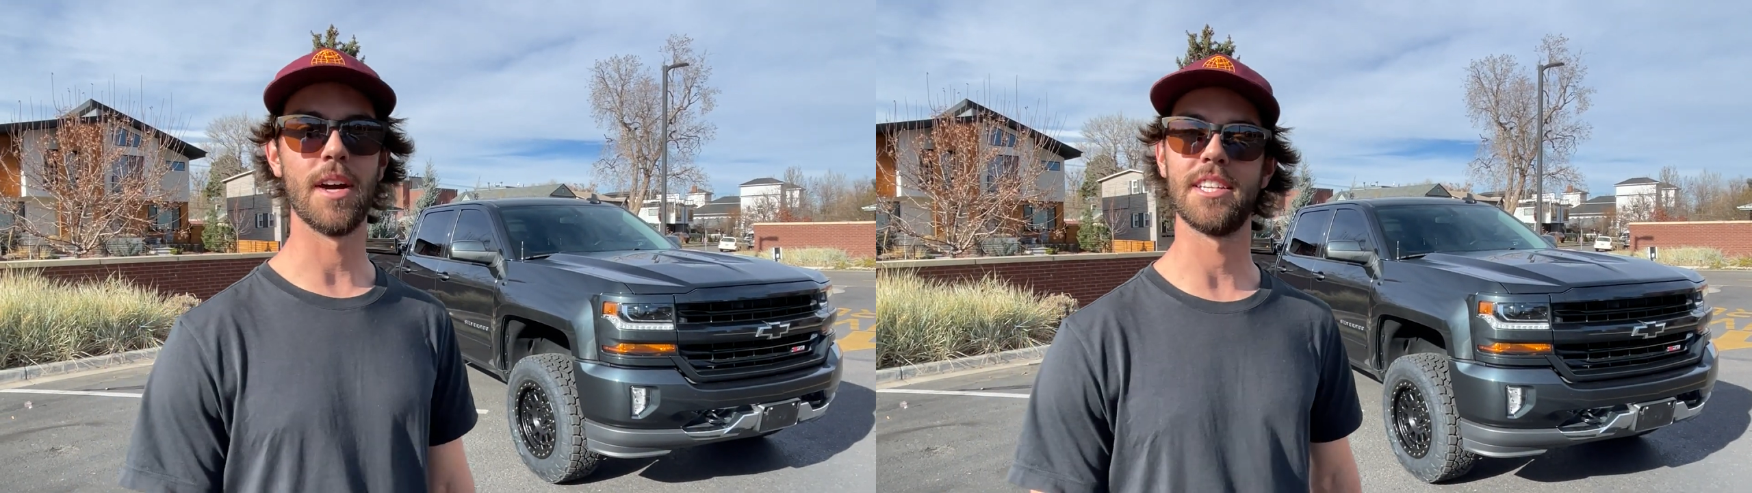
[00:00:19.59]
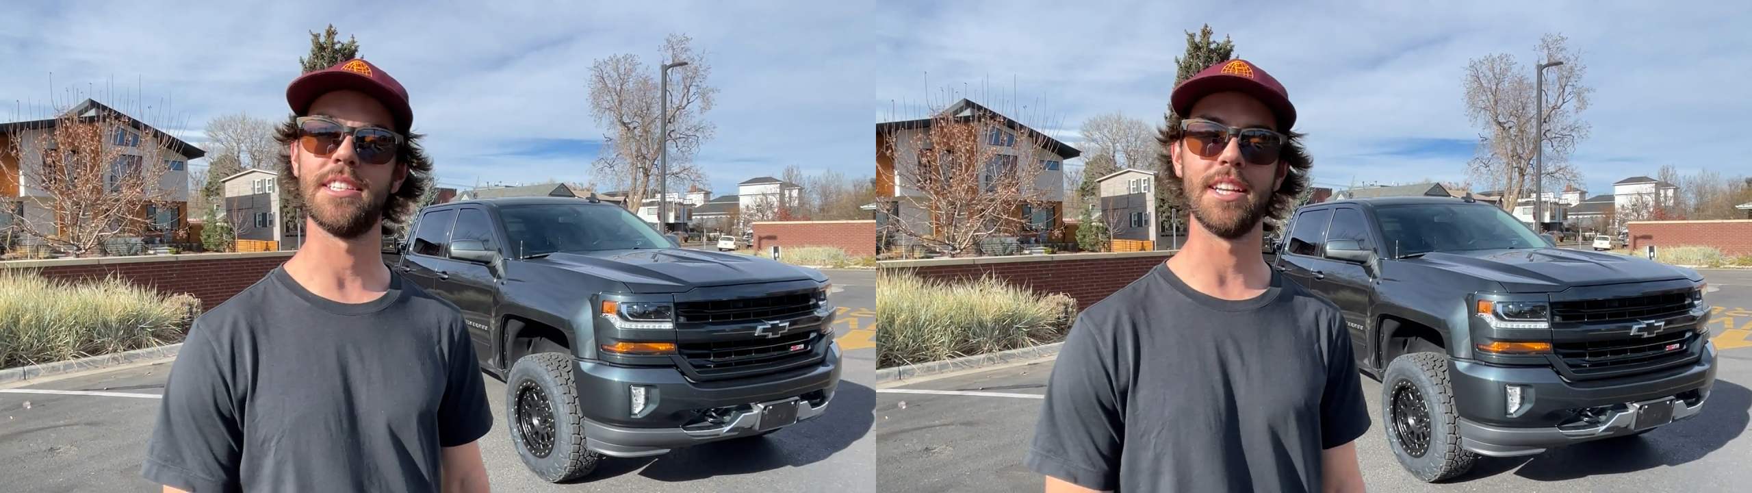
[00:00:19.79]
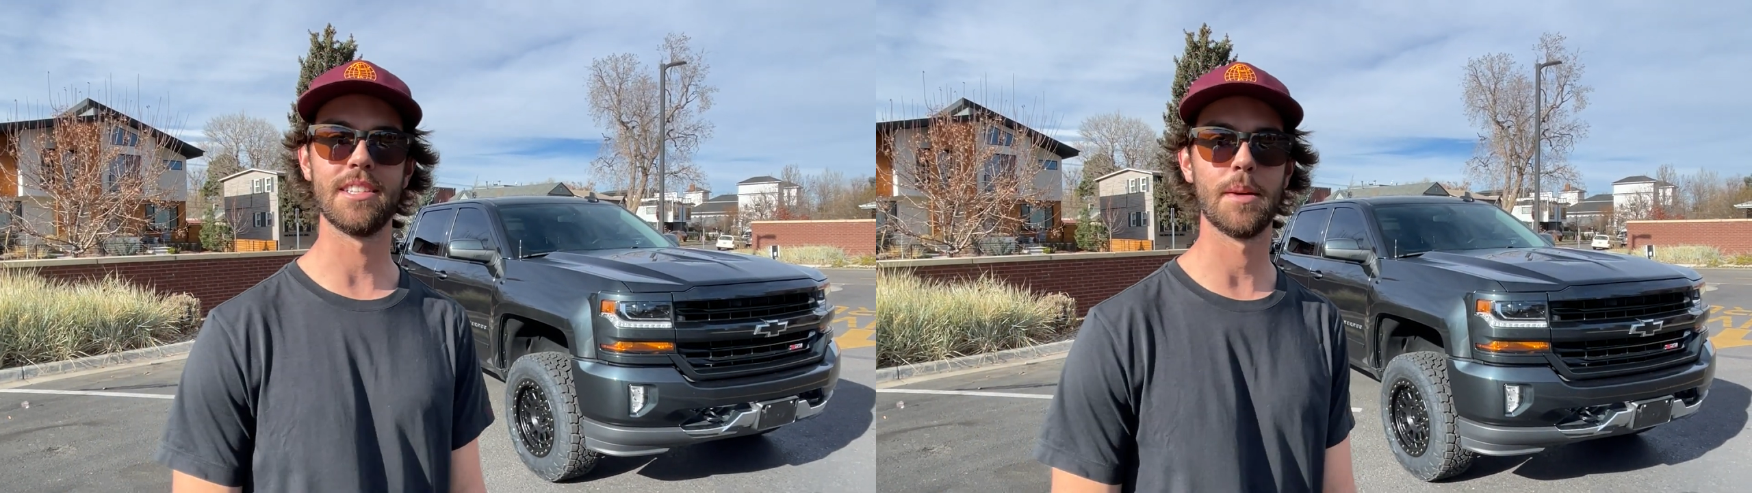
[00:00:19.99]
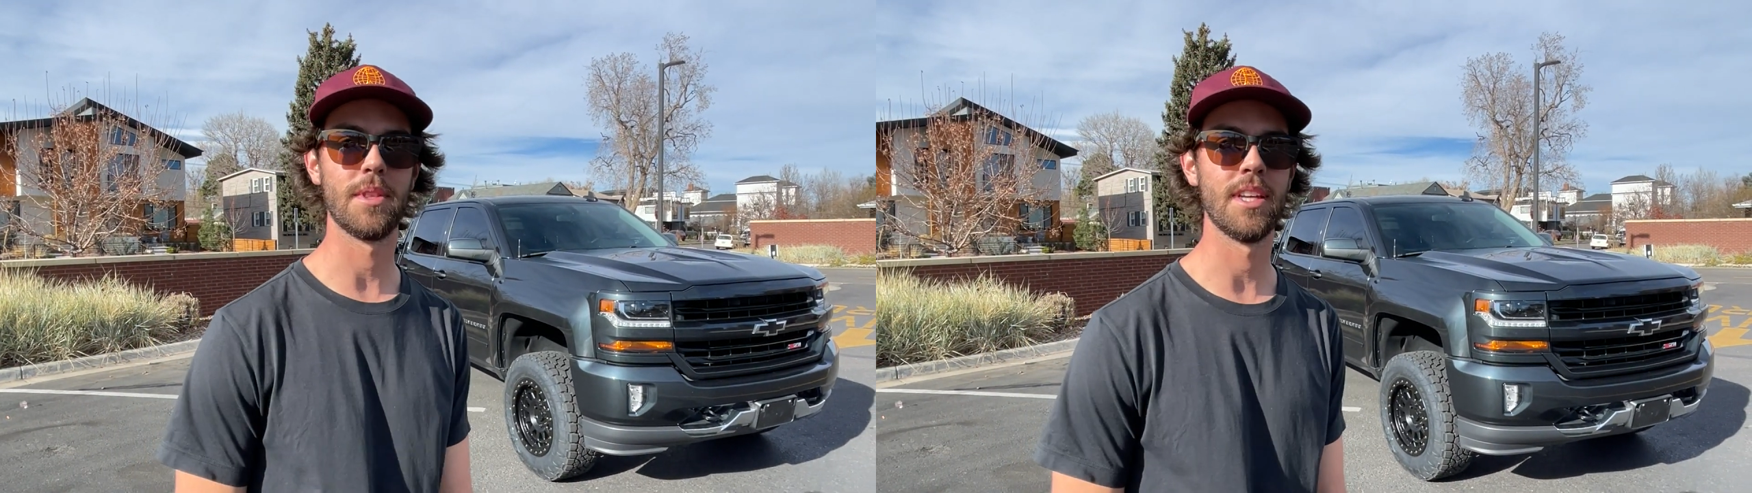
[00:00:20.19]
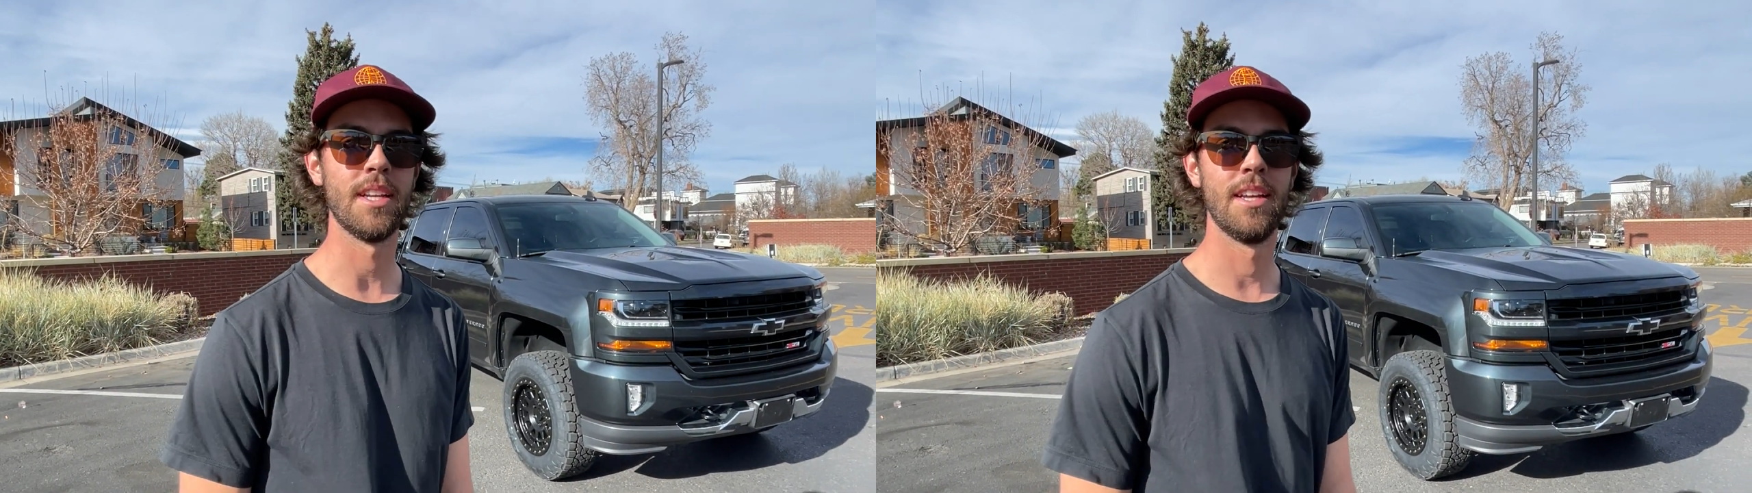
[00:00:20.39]
I just needed
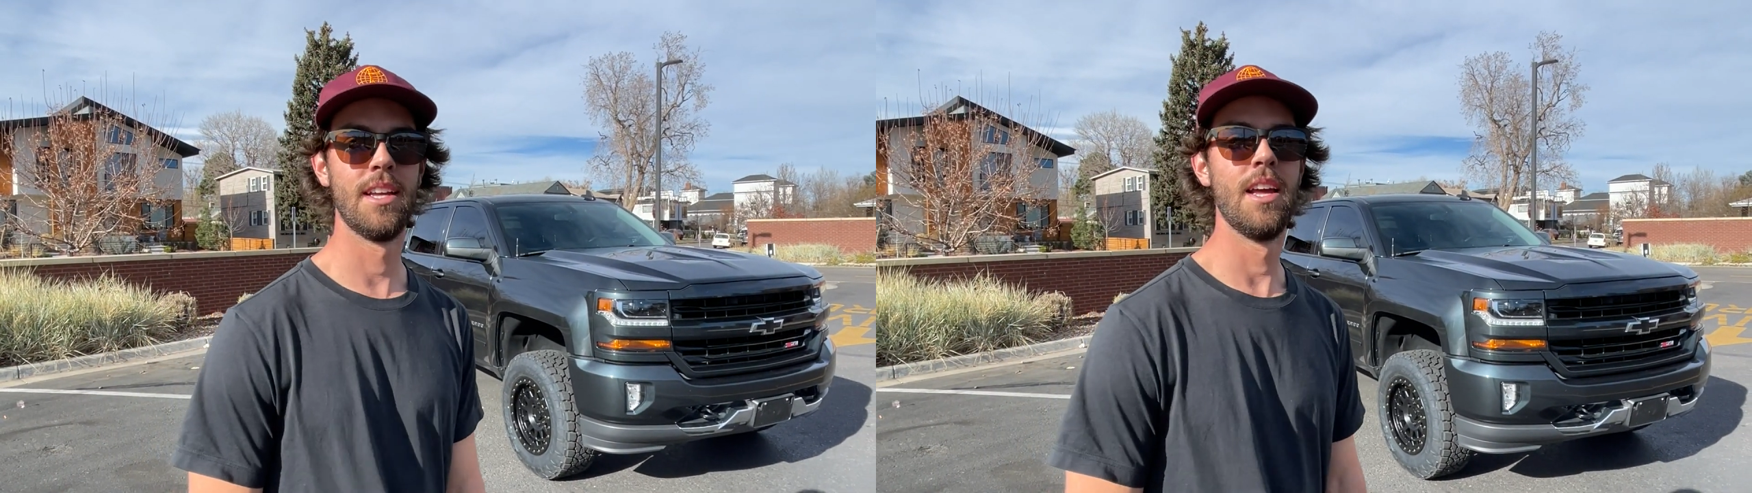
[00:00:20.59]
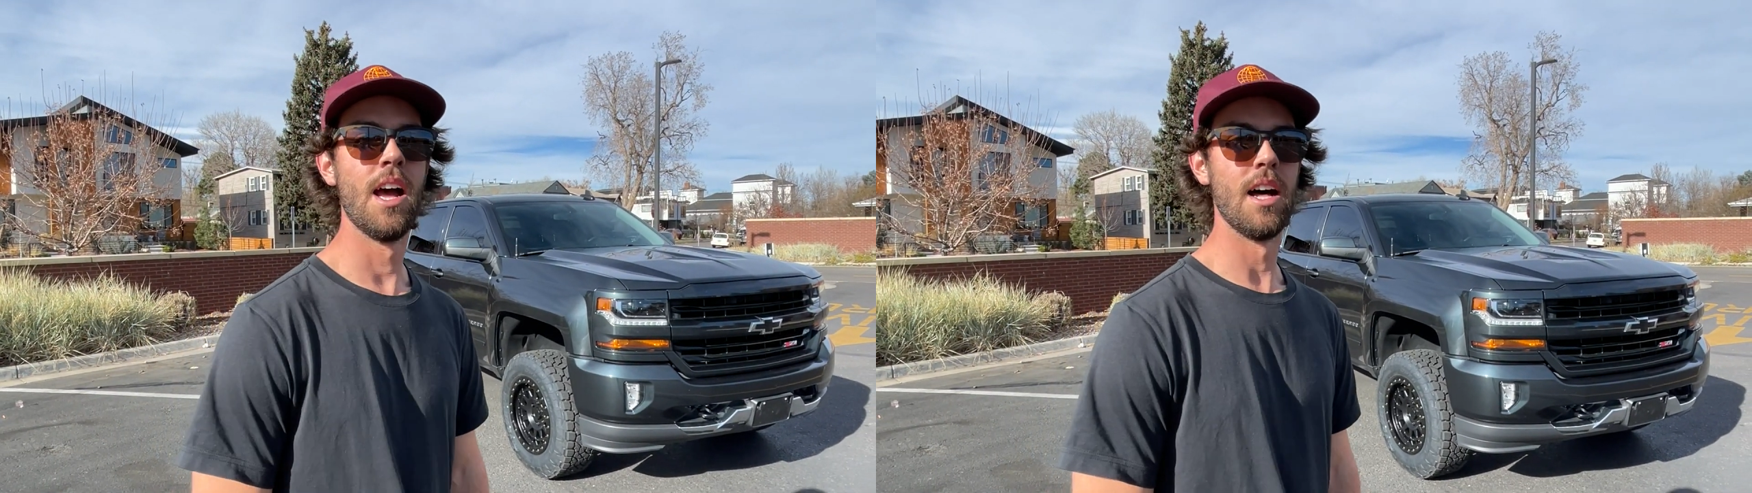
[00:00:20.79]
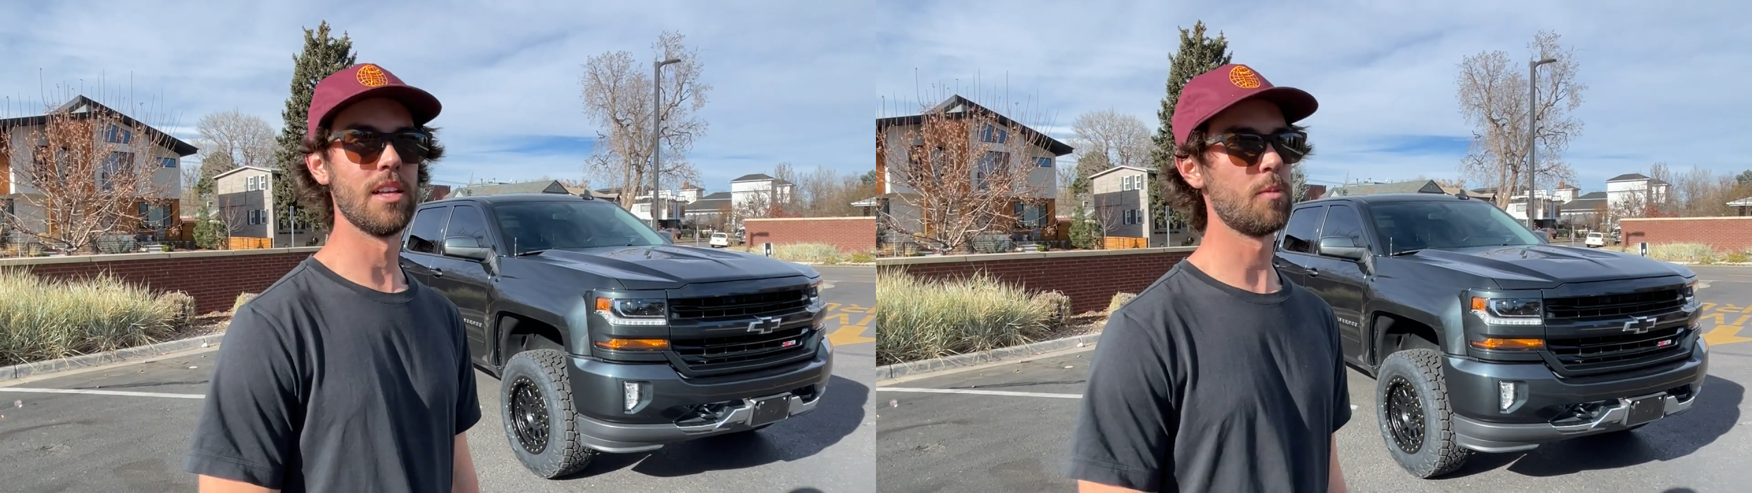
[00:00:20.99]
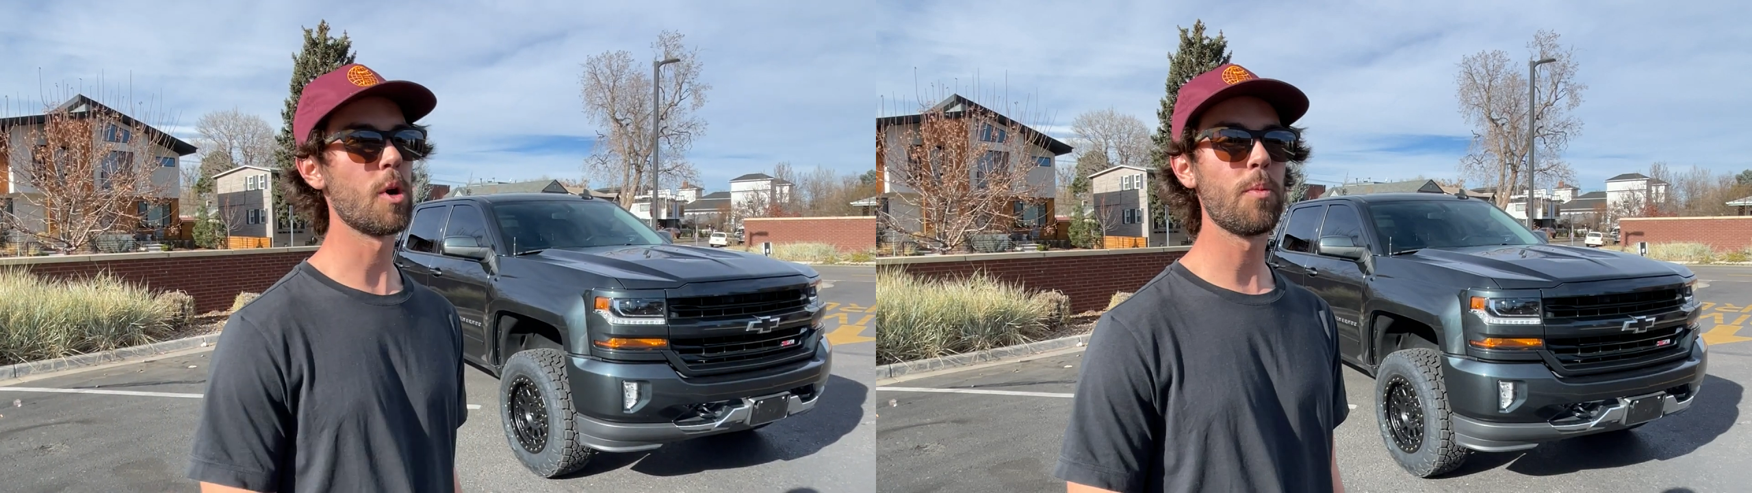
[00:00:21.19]
something a little more